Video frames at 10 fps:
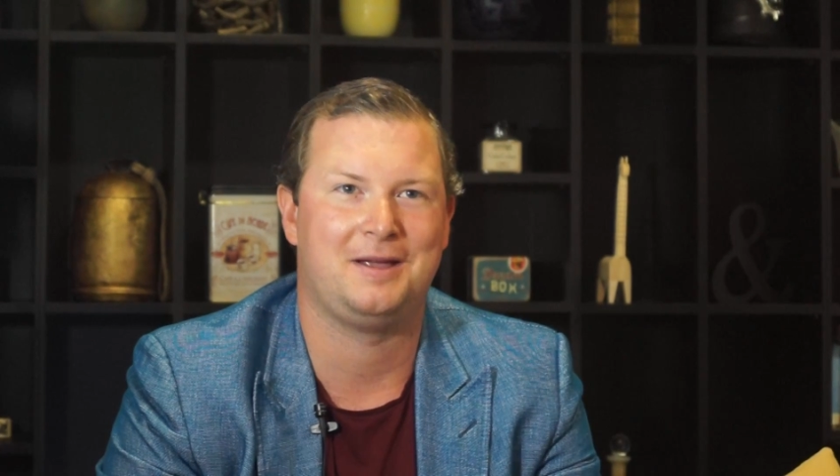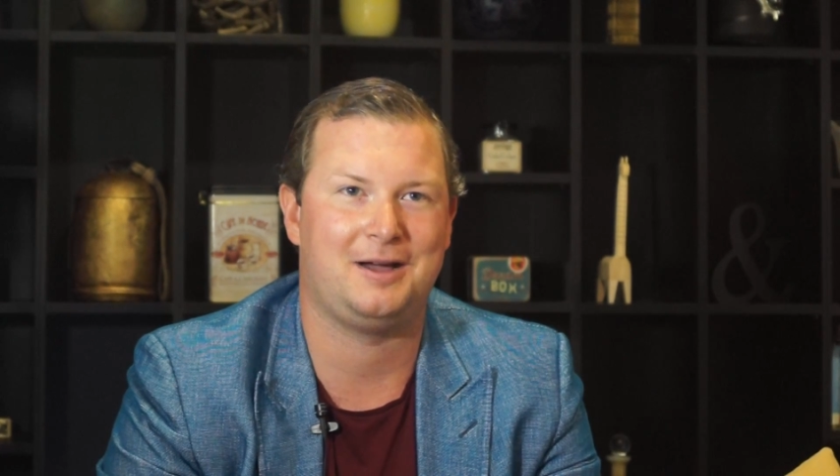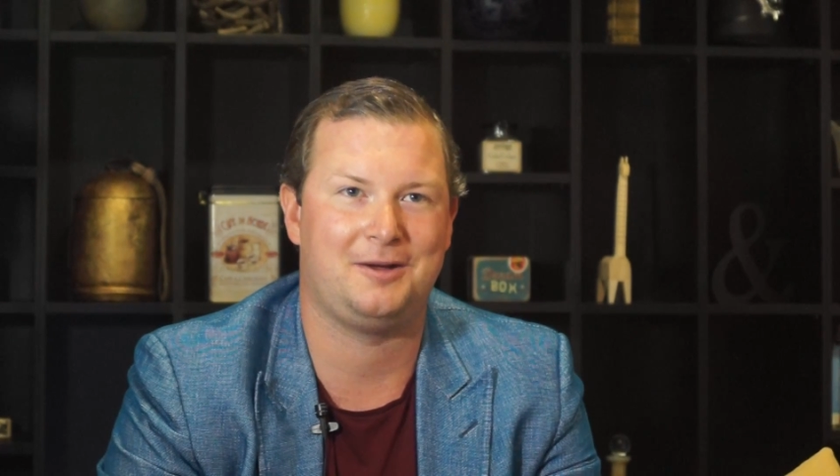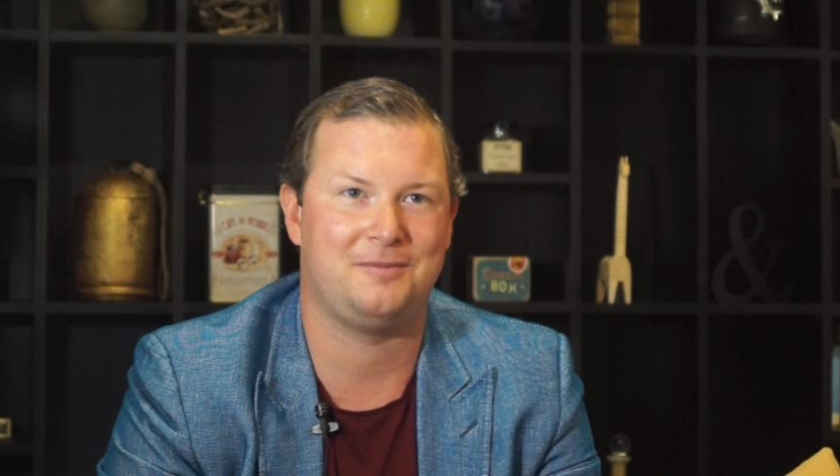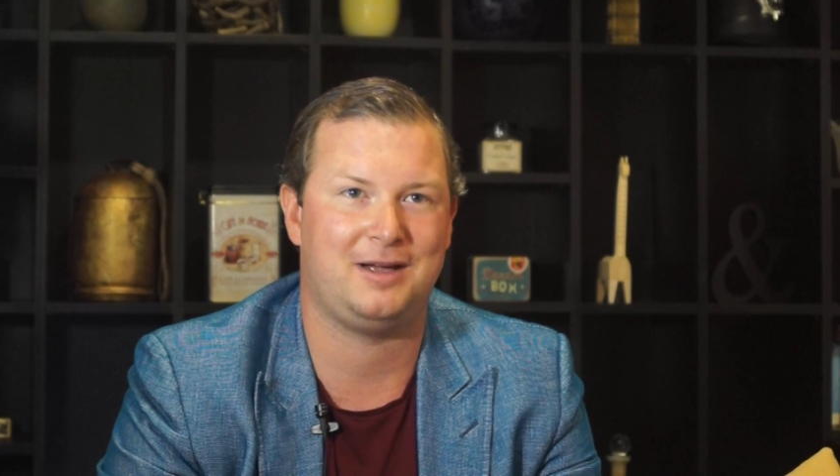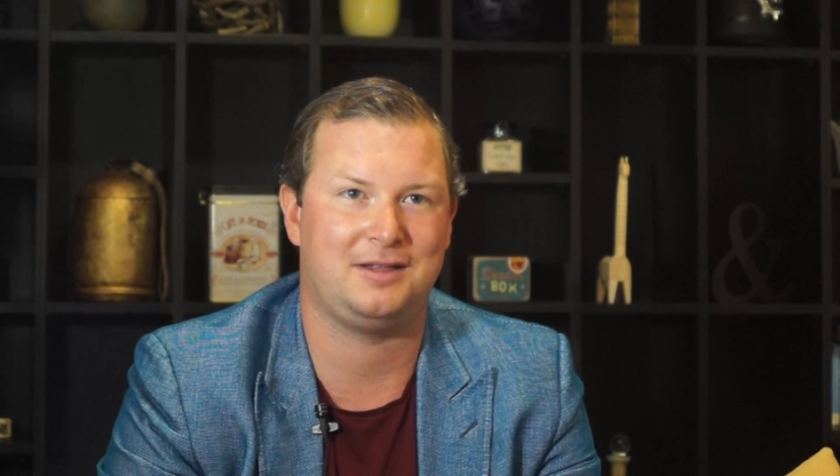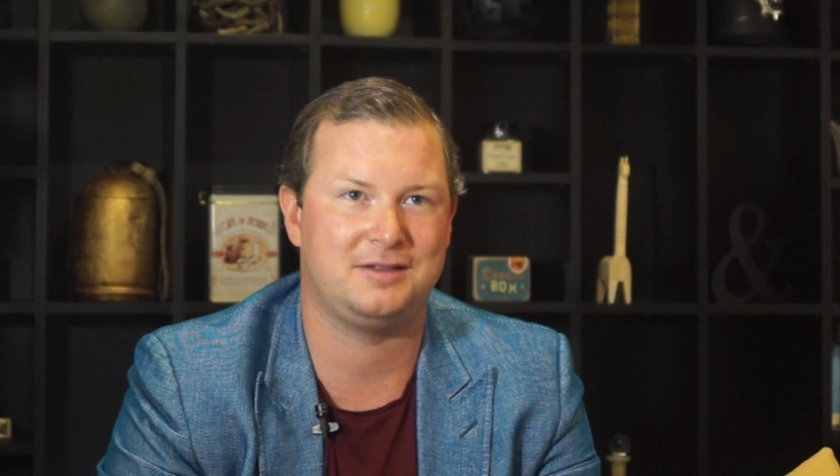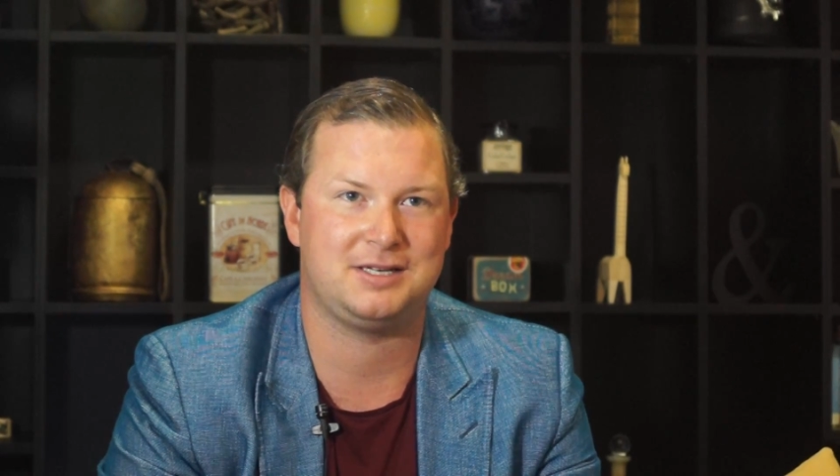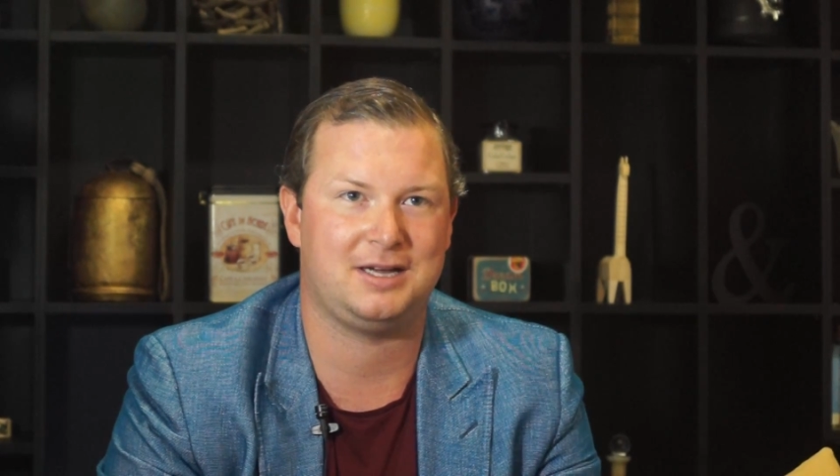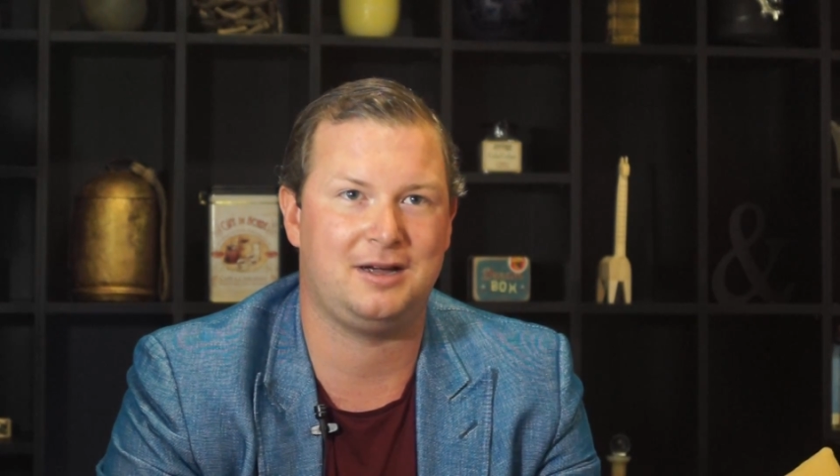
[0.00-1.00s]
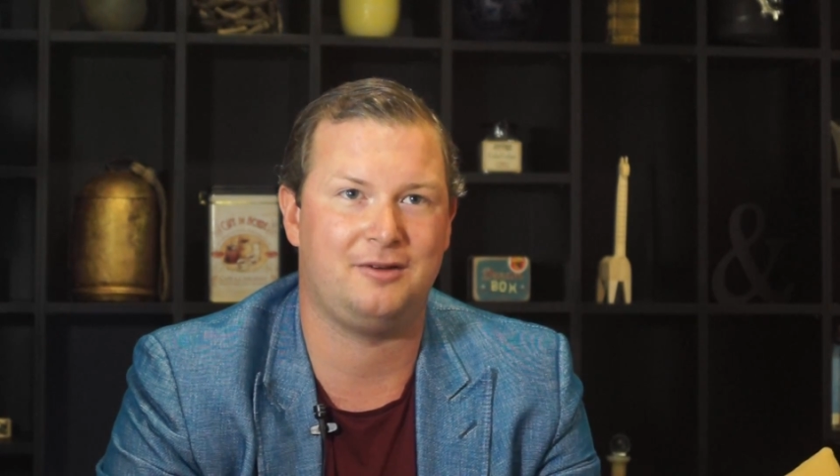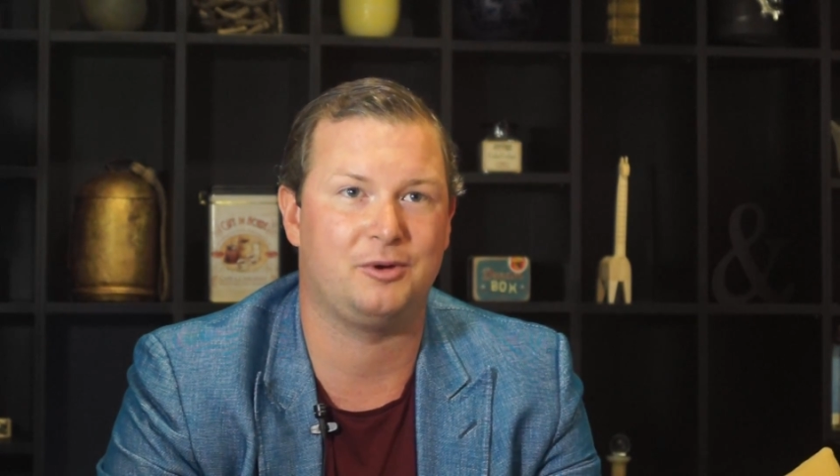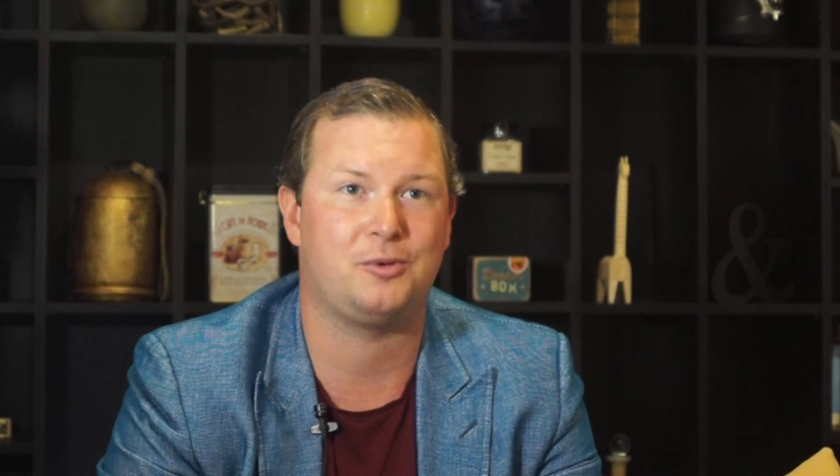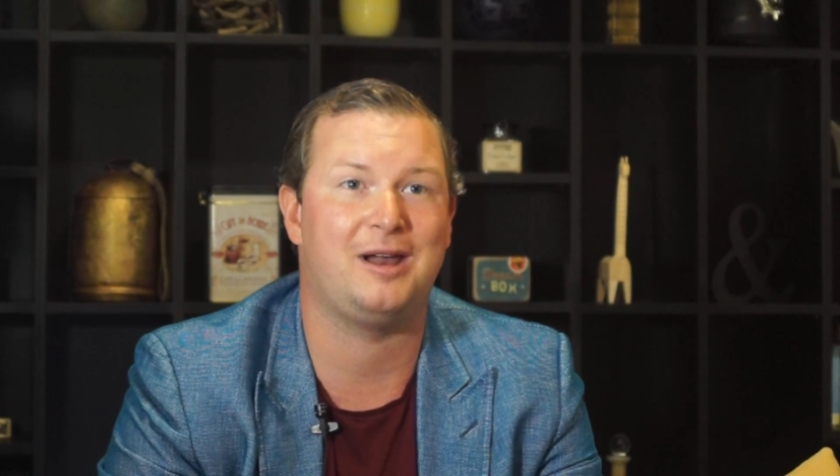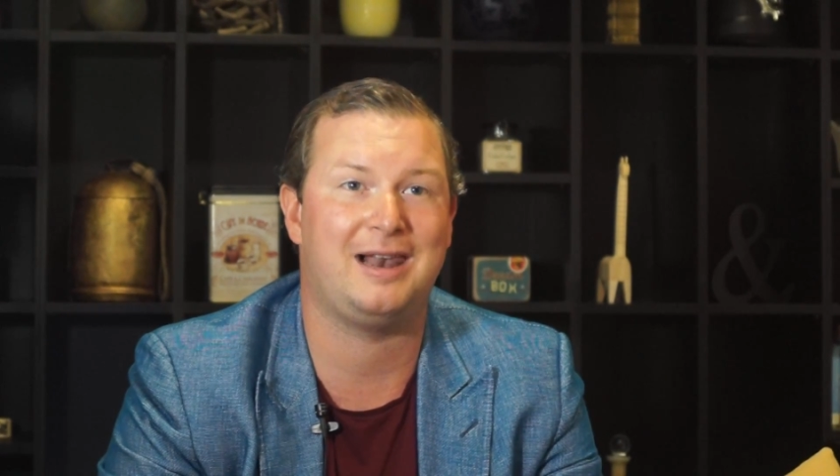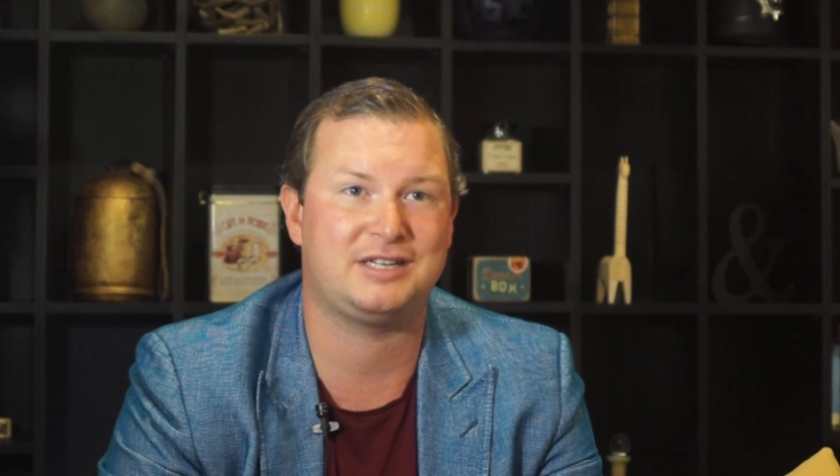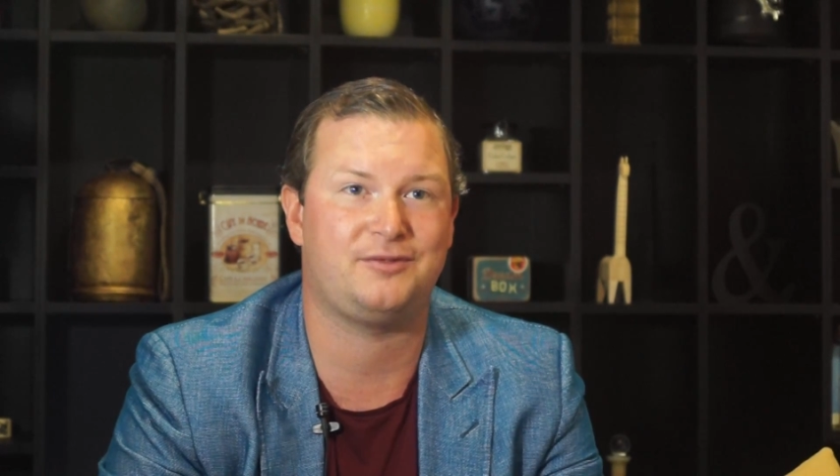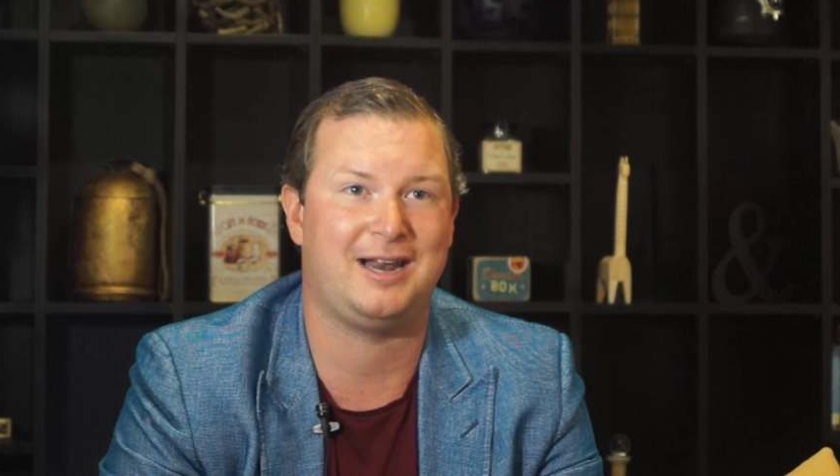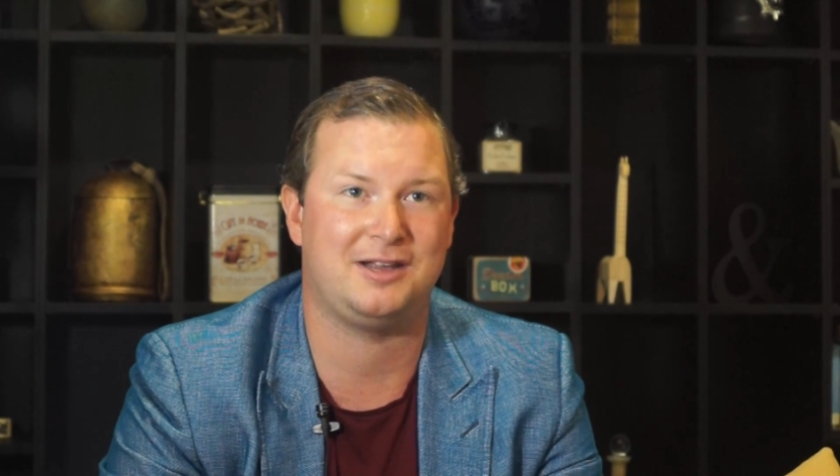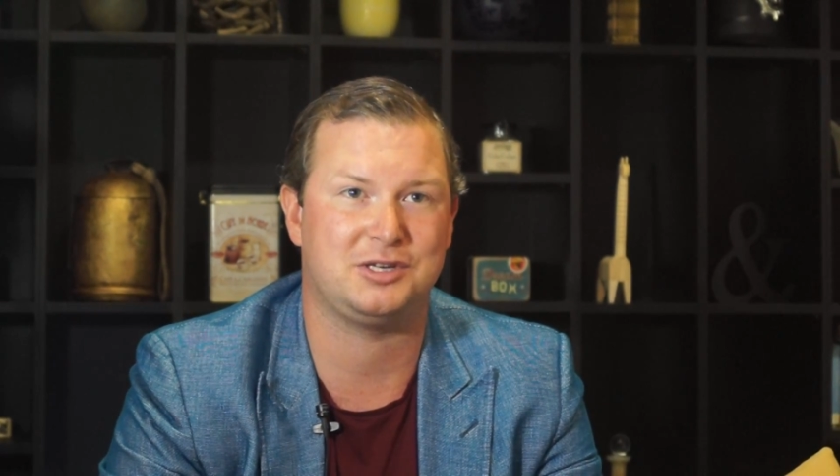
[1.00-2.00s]
um, and, uh, and, require less
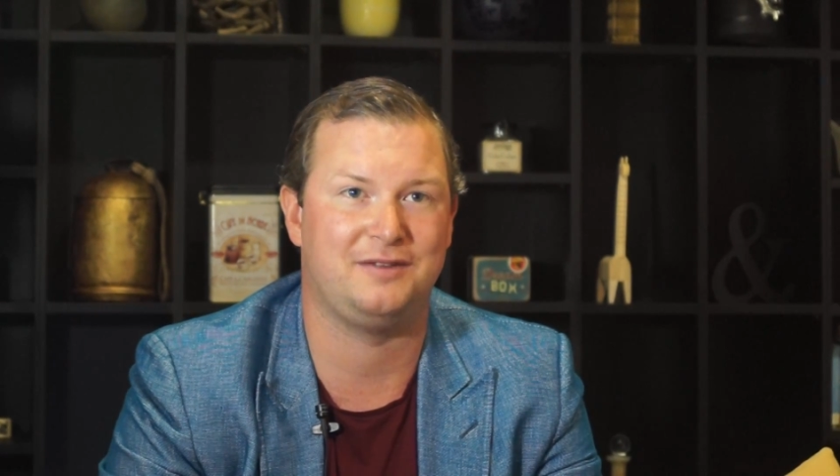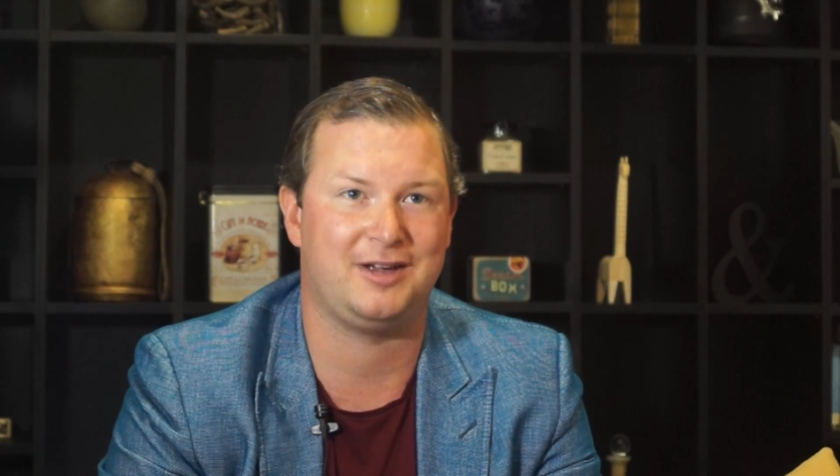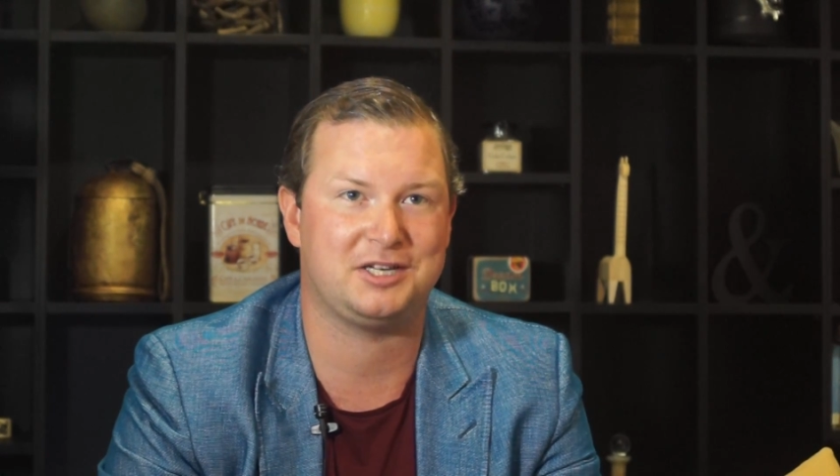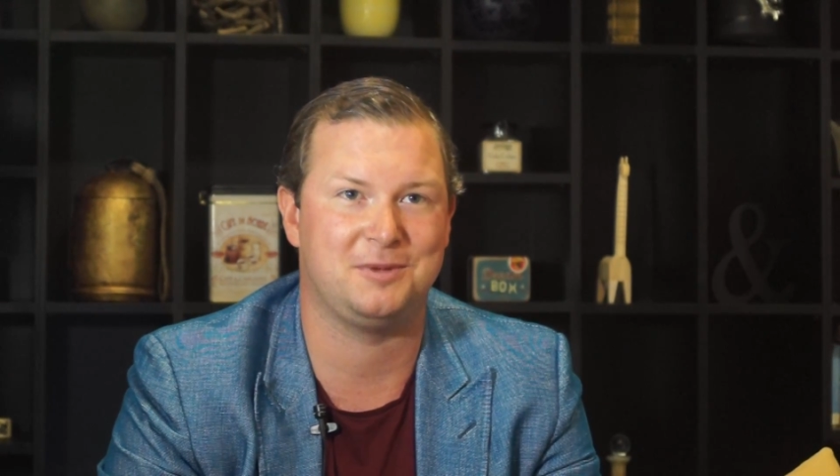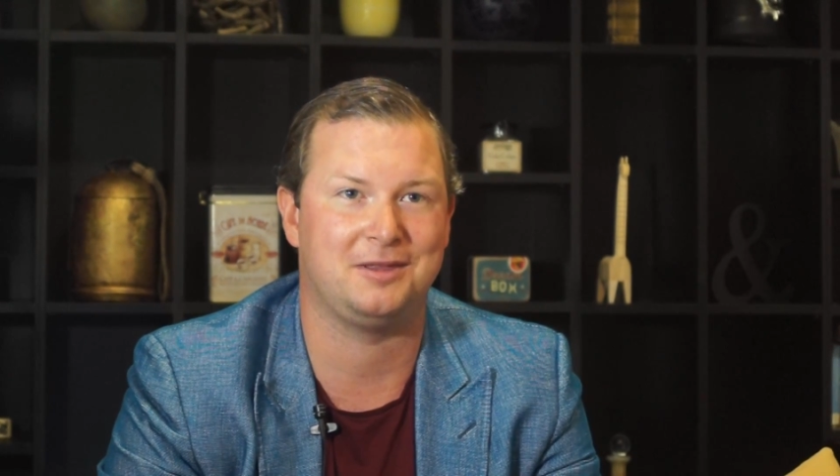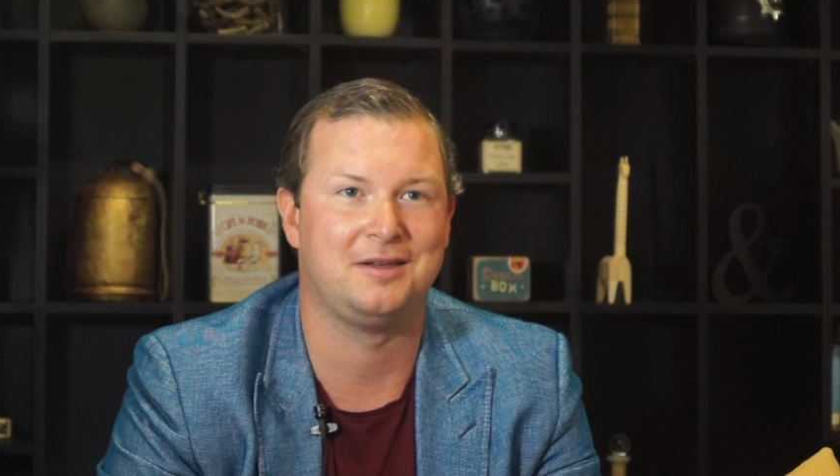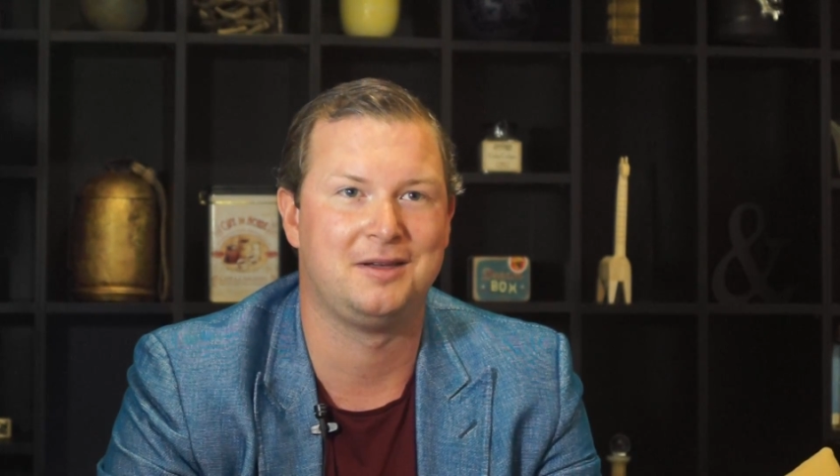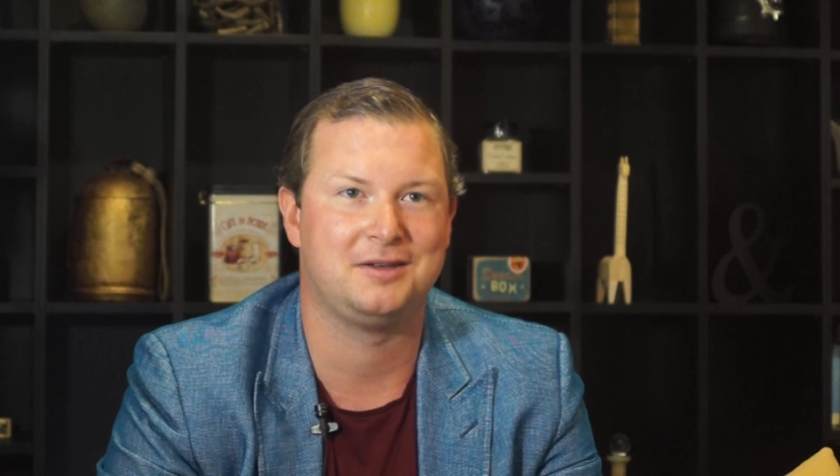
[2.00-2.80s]
financial investment.